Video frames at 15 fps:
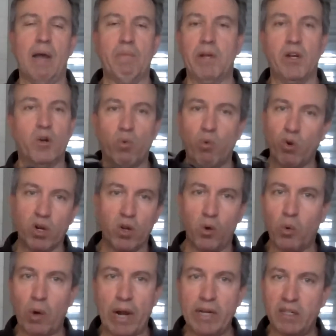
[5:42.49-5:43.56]
I'm going to go
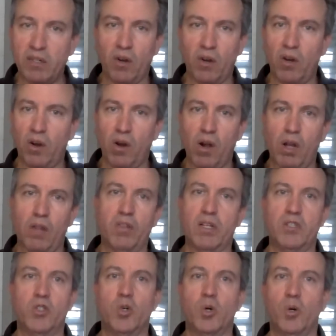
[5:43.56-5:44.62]
right to all of the
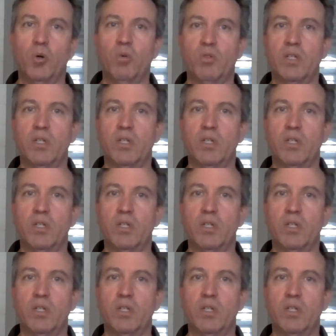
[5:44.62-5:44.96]
controls.